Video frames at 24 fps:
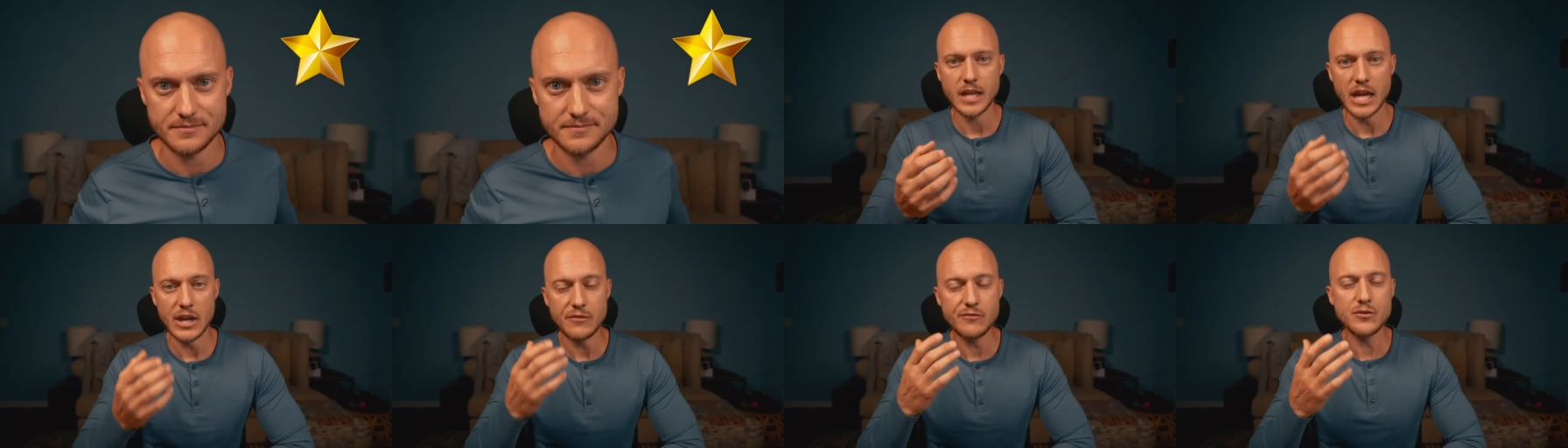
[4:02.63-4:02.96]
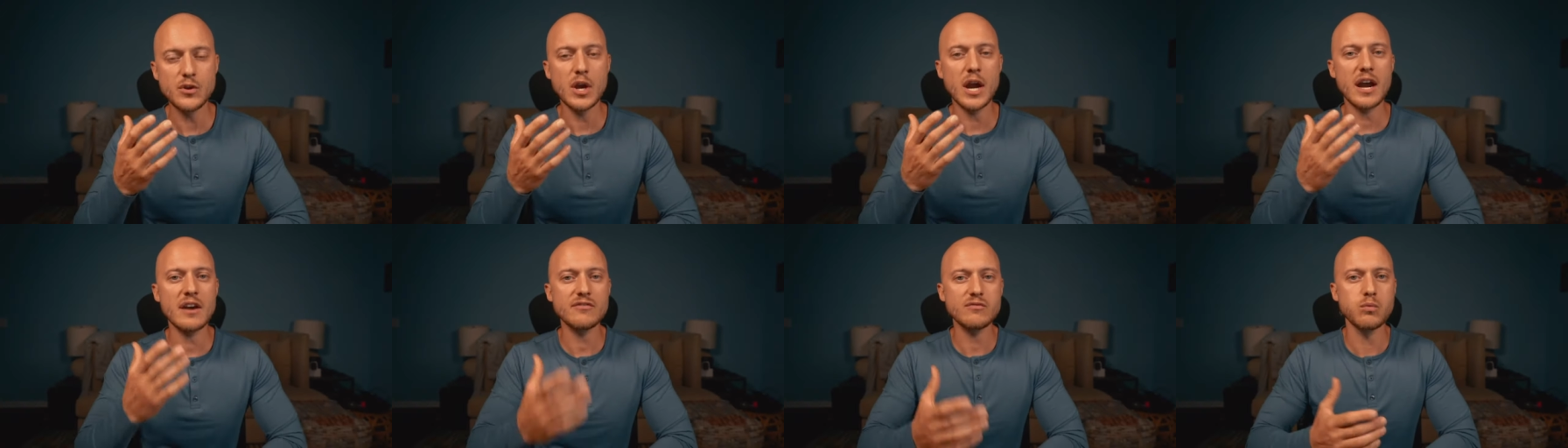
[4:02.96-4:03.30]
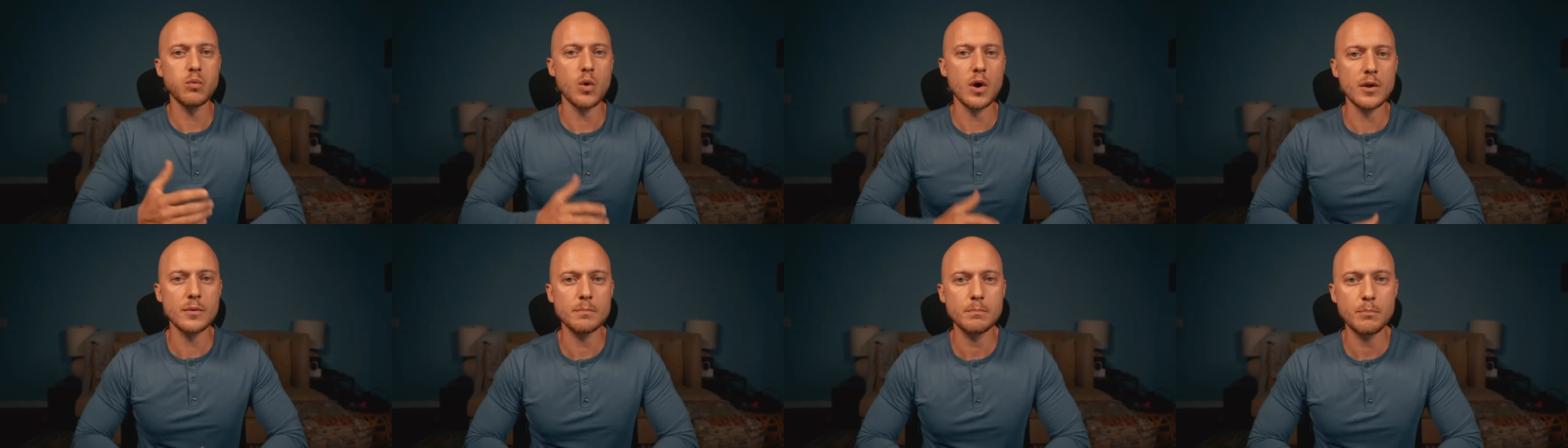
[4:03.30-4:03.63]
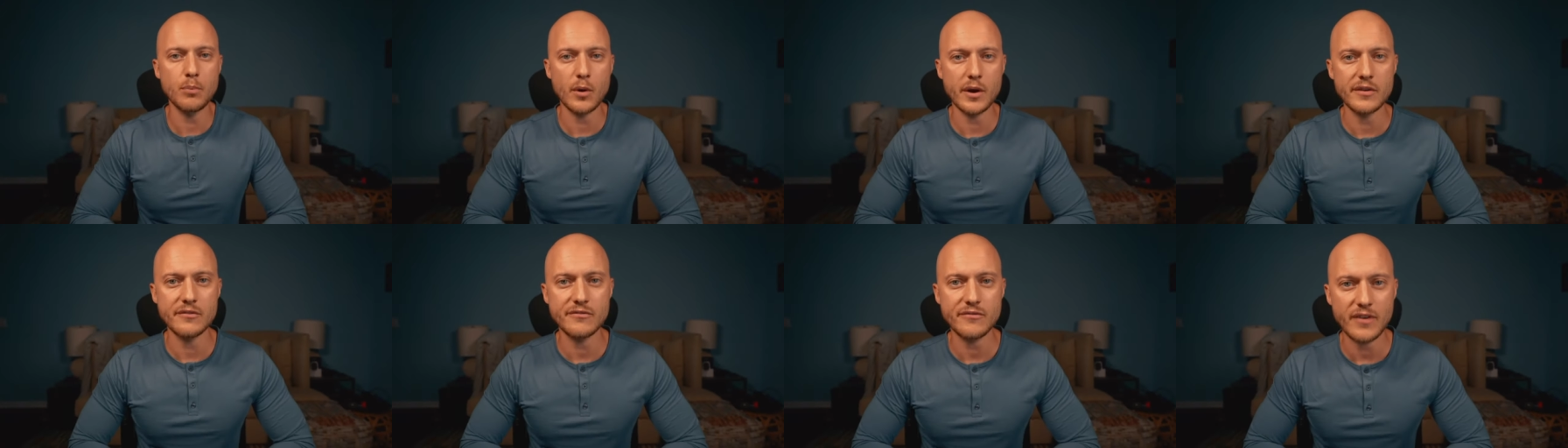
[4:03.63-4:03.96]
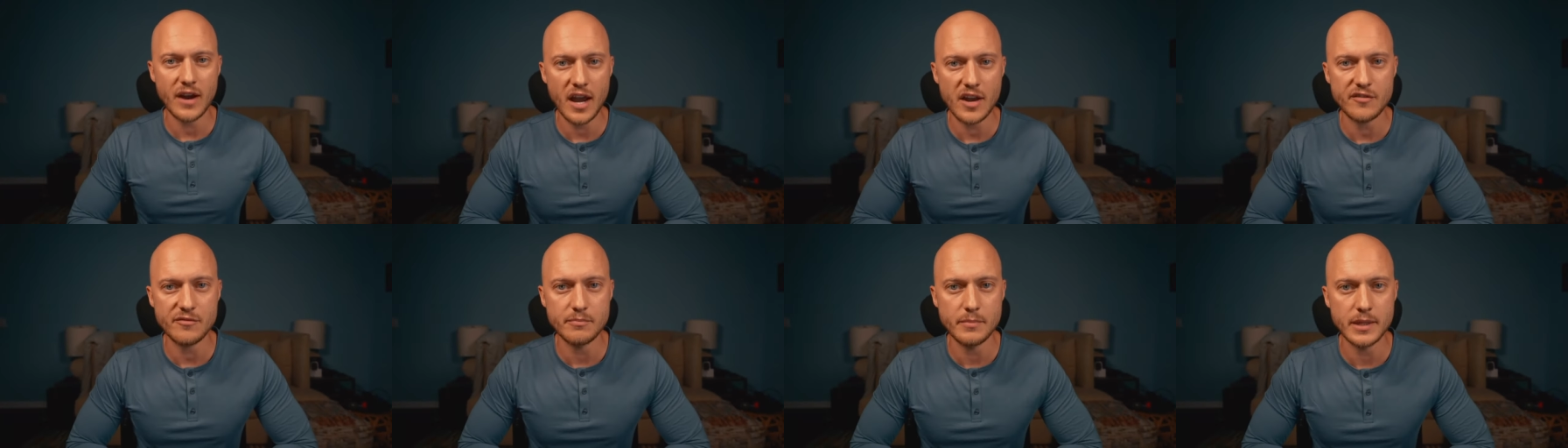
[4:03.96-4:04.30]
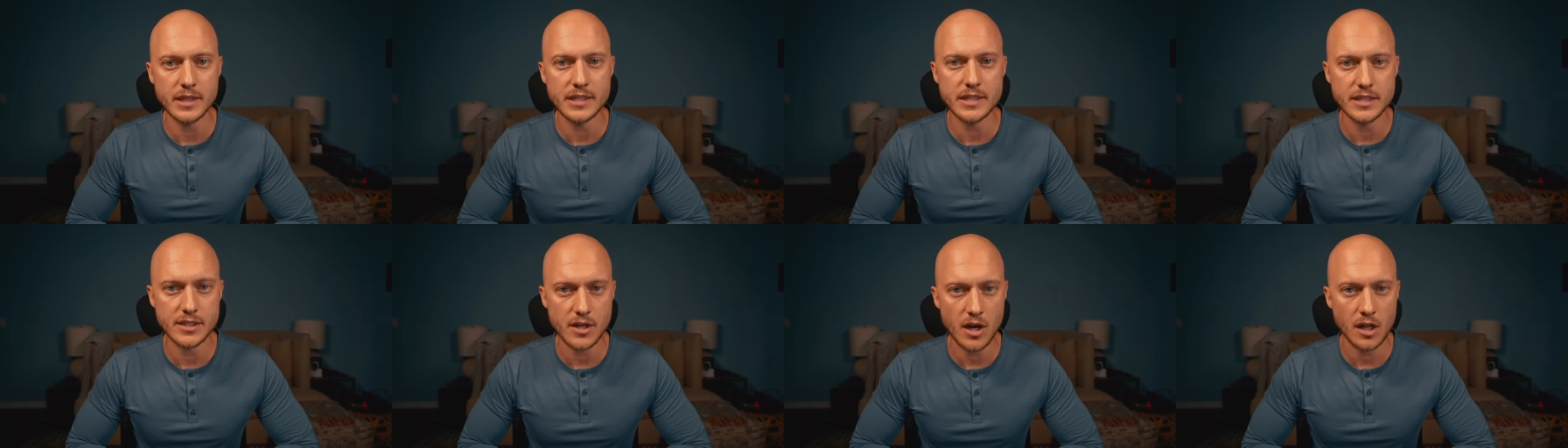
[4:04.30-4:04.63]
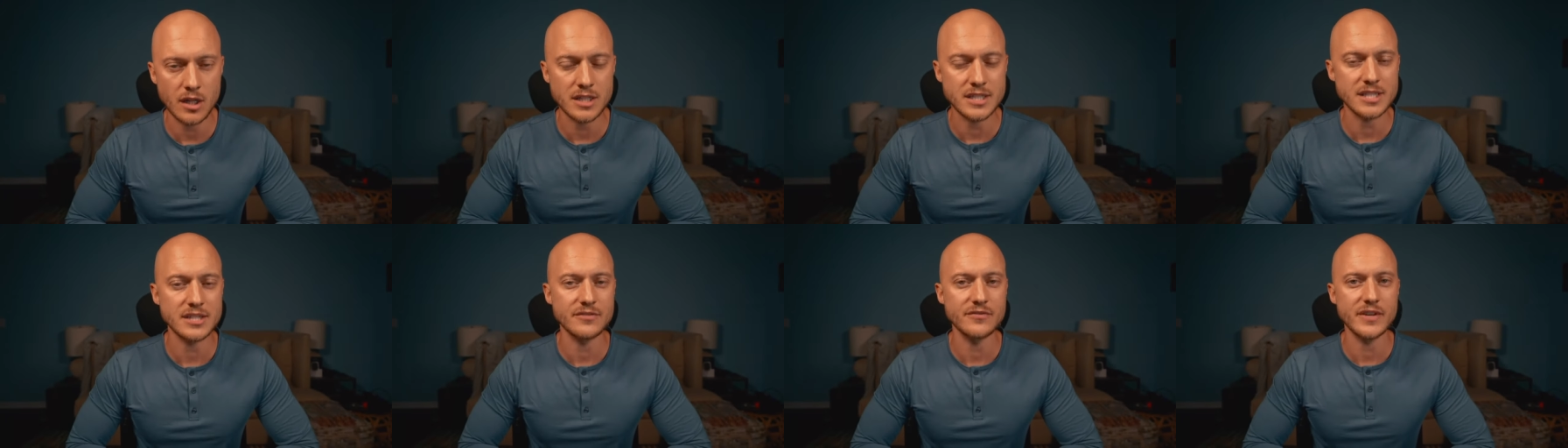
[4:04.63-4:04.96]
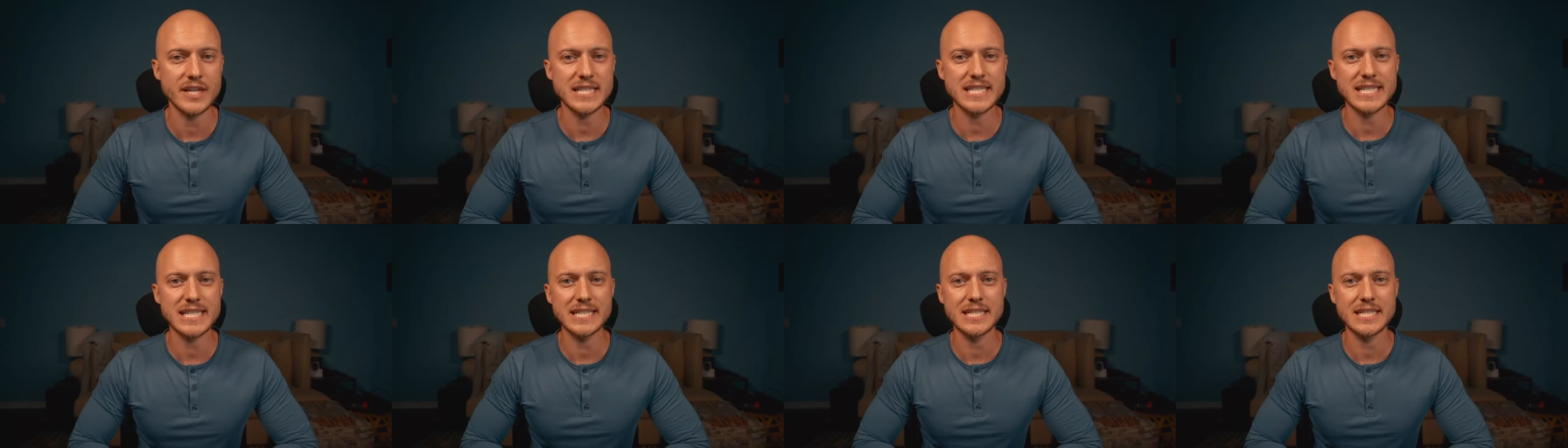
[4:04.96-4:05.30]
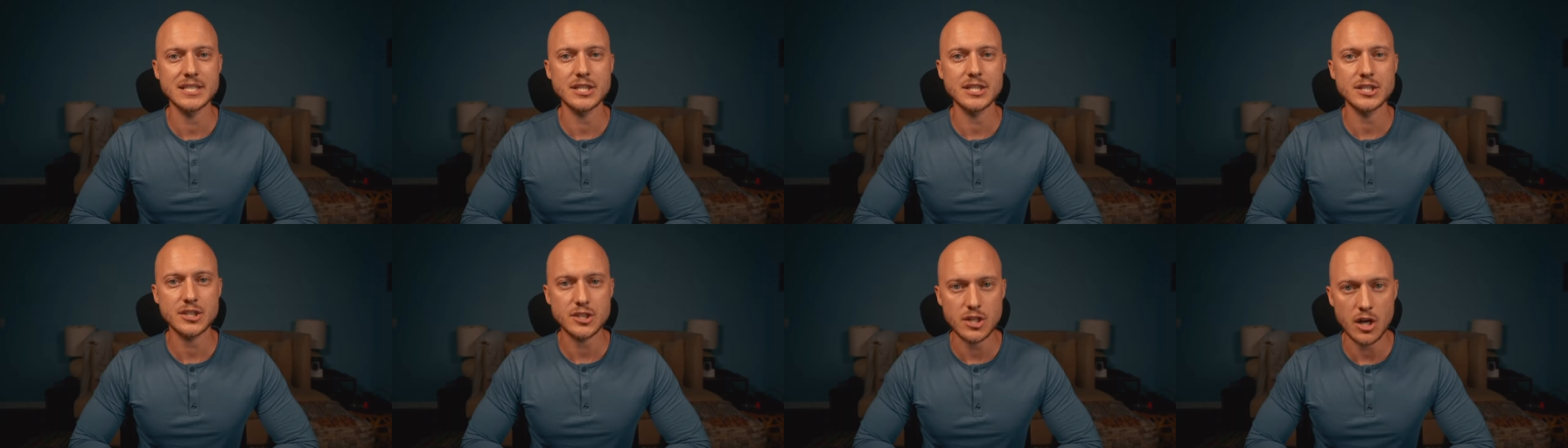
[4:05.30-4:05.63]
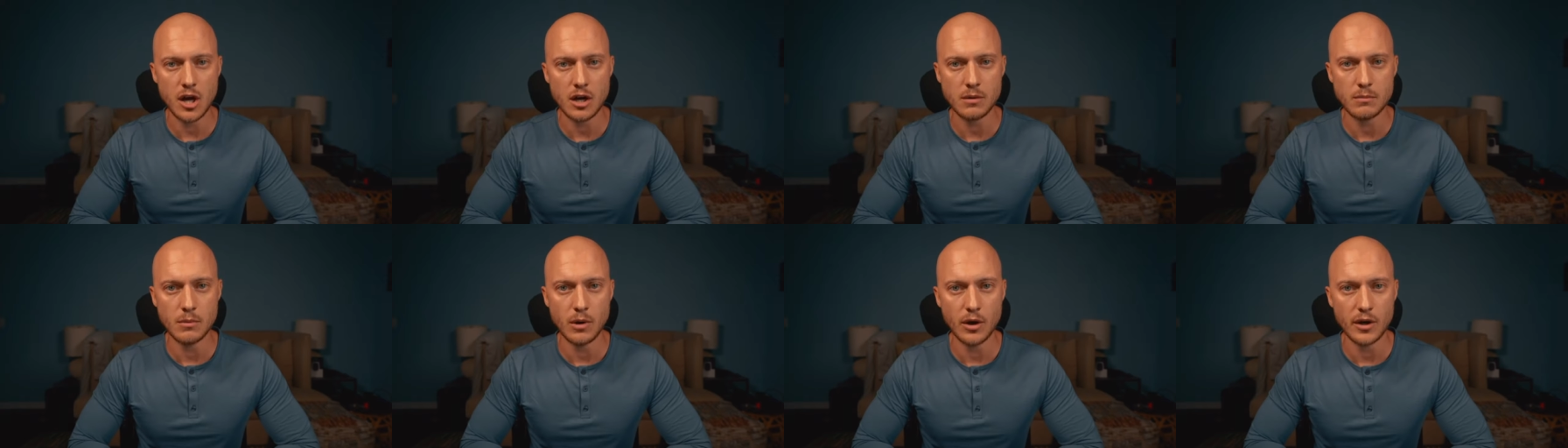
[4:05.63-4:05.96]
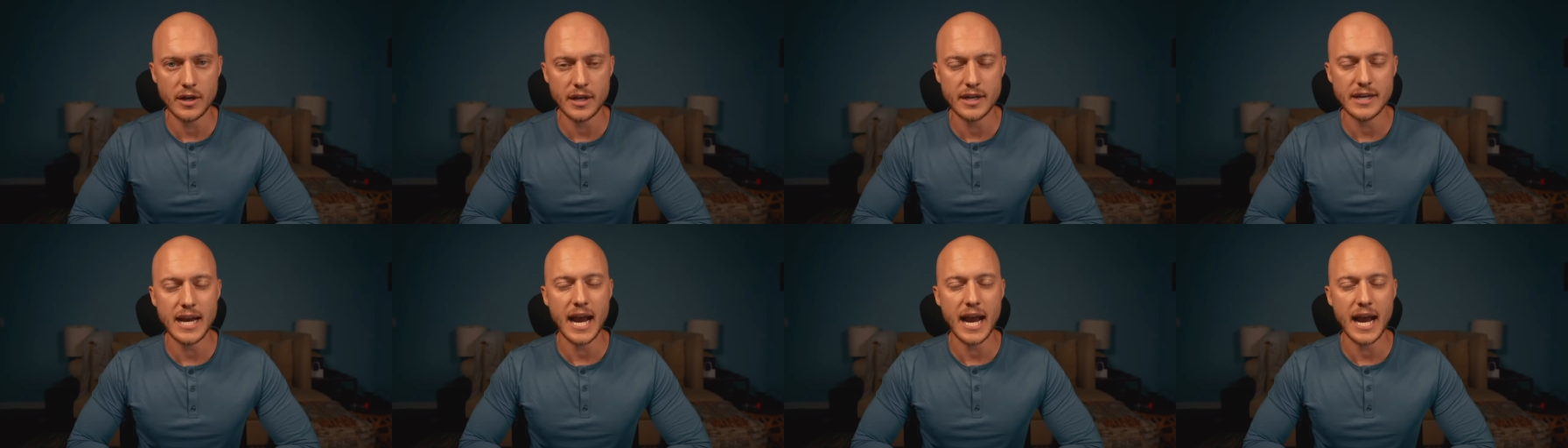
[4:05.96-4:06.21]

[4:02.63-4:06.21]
If you have one point five million dollars invested in the stock market,